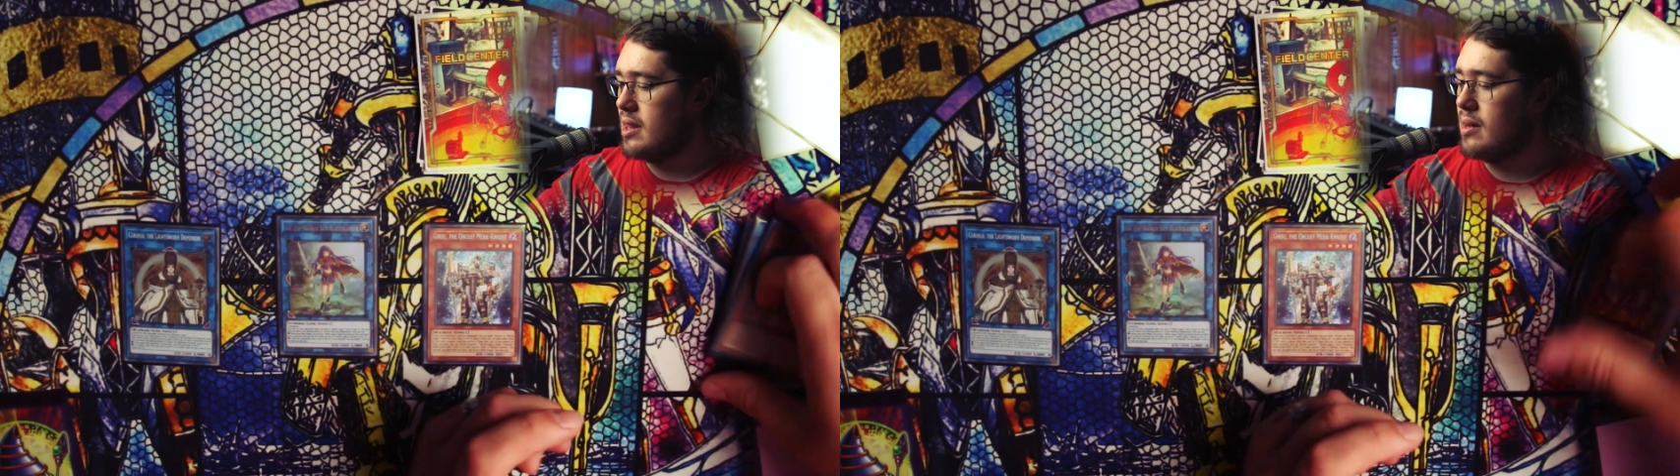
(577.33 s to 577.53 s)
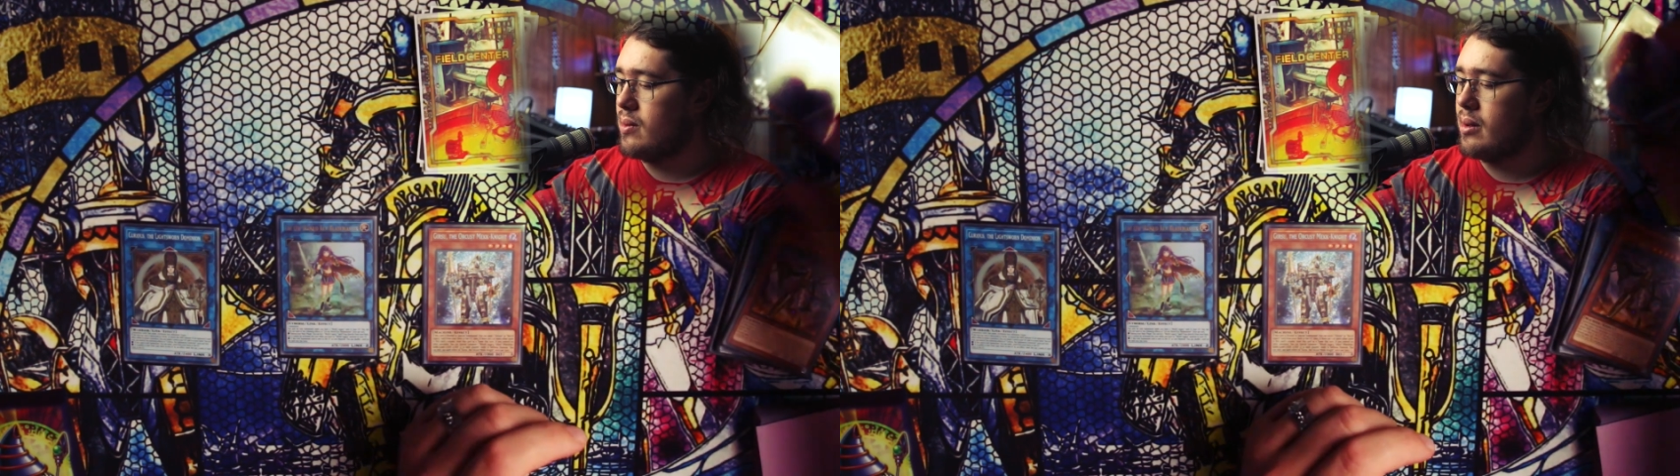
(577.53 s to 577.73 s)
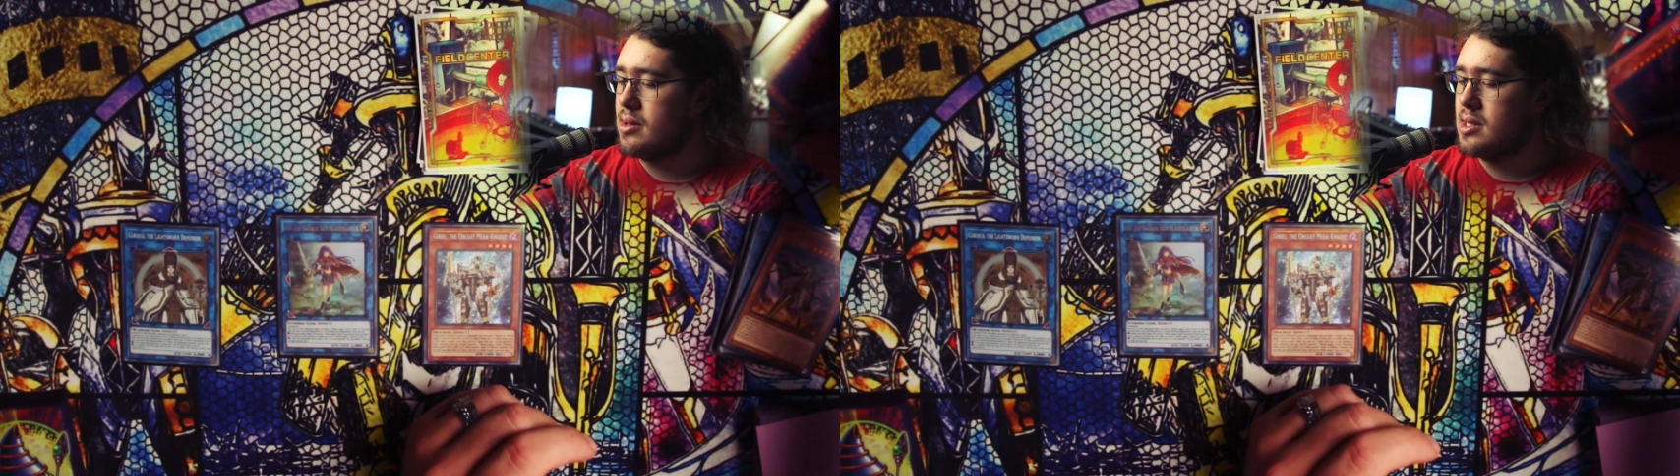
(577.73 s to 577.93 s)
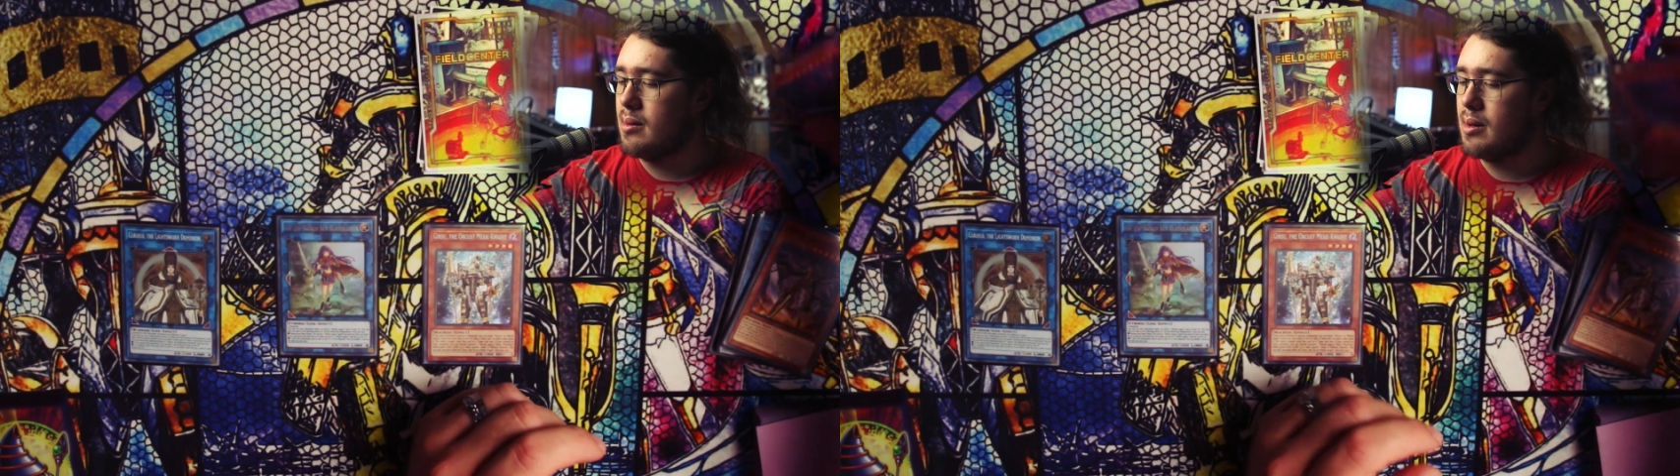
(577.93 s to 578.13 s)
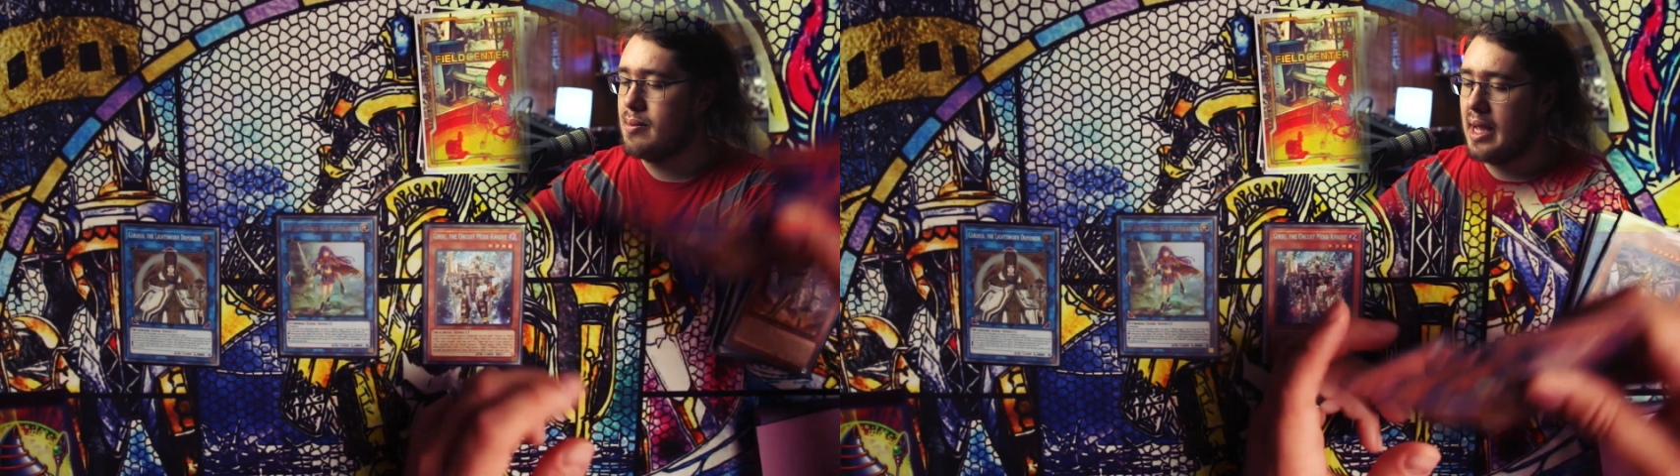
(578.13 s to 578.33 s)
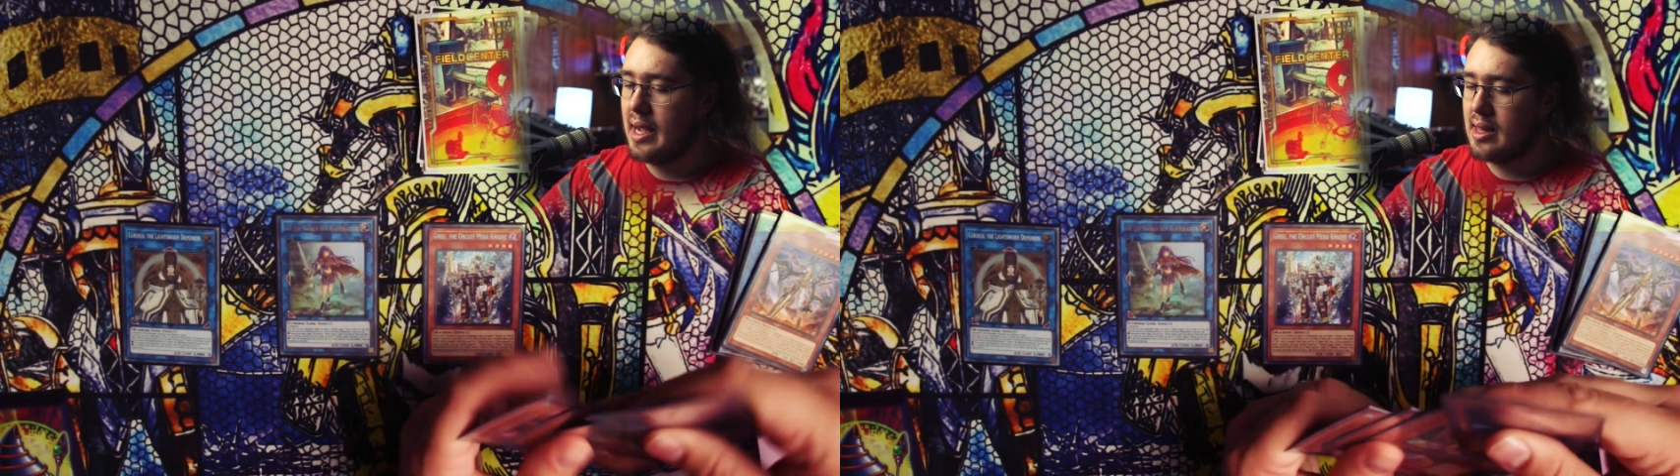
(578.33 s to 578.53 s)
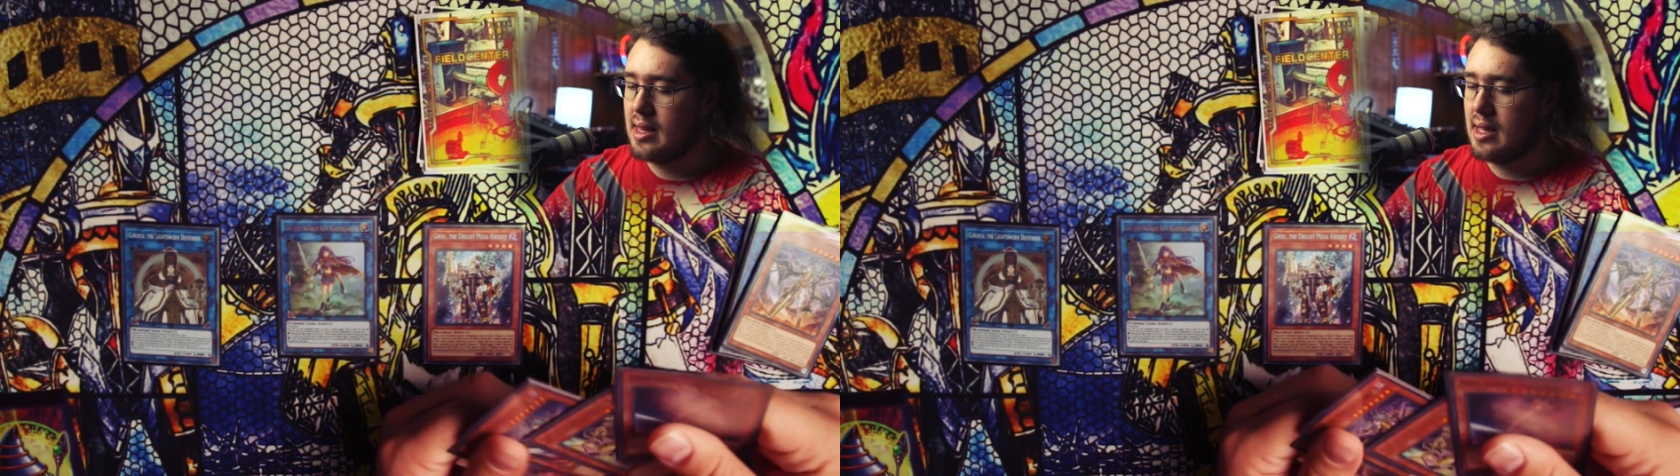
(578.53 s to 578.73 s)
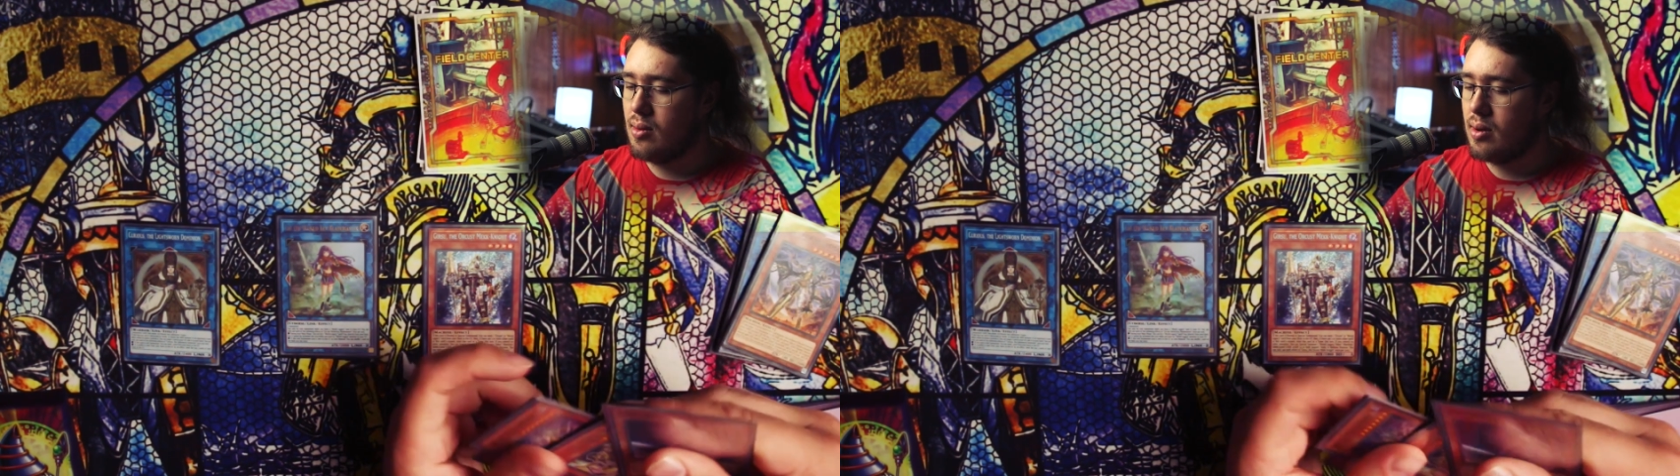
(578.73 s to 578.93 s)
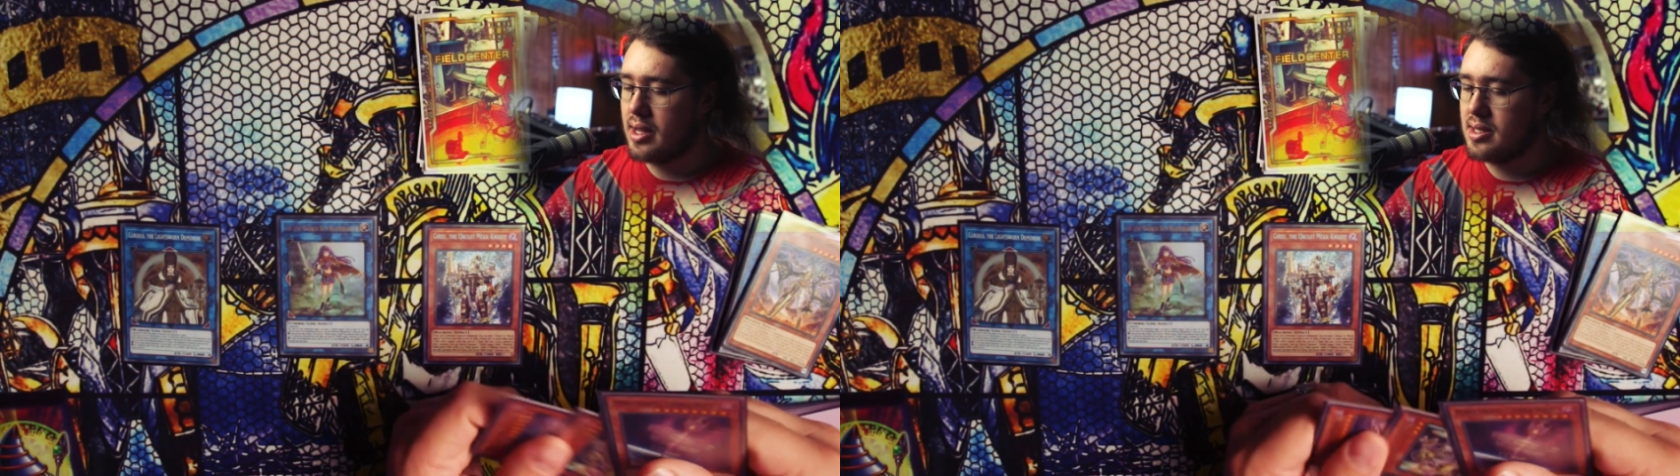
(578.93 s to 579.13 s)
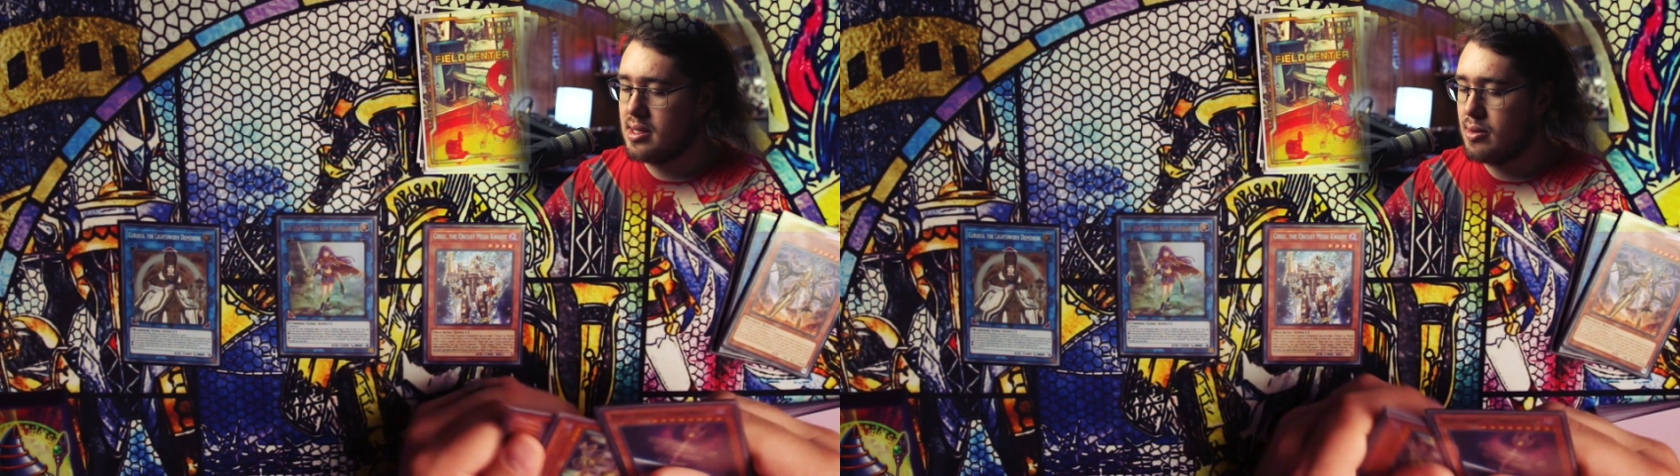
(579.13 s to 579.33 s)
and then we will summon back the
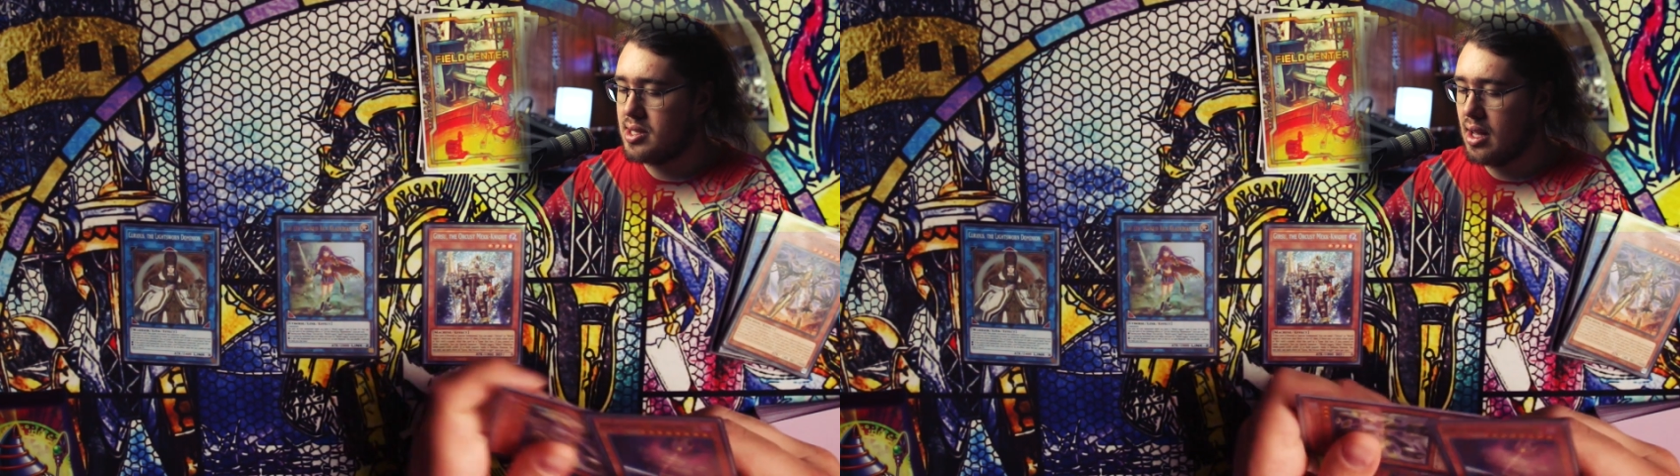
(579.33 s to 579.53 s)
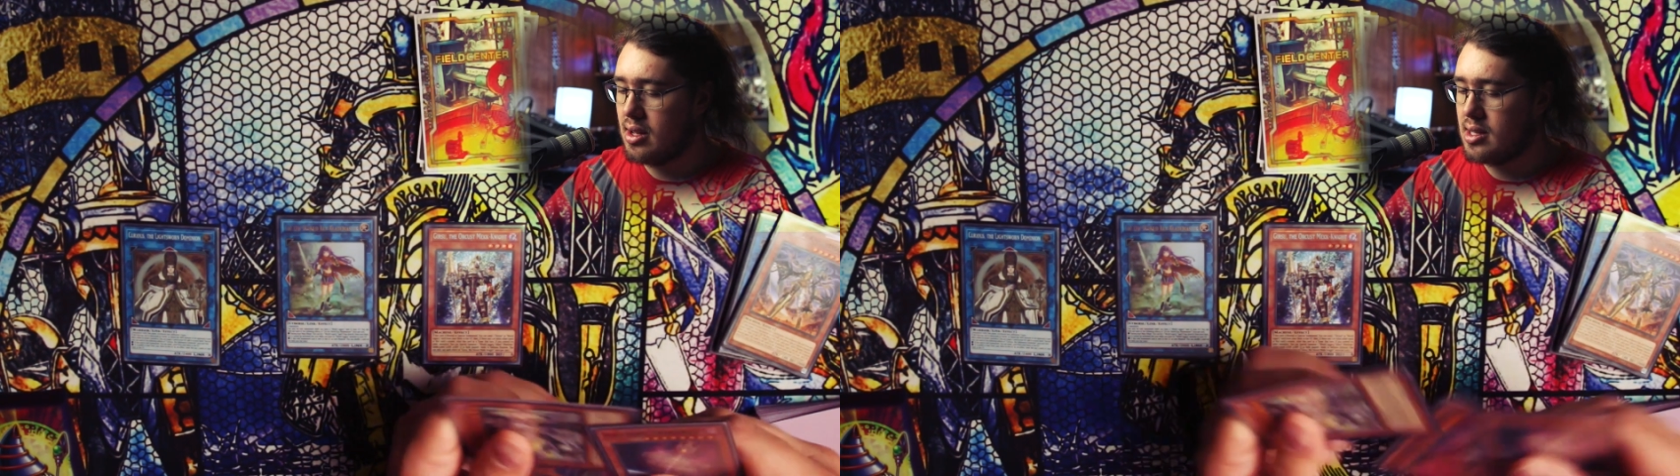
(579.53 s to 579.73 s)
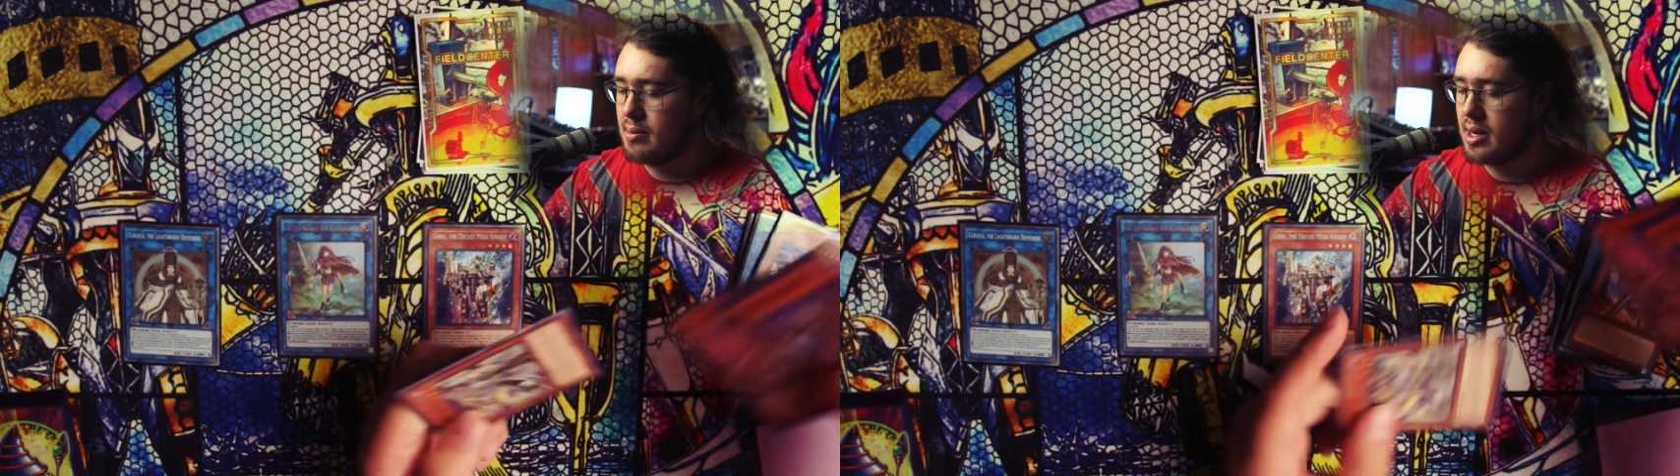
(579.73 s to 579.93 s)
Orcust Symbol Skeleton,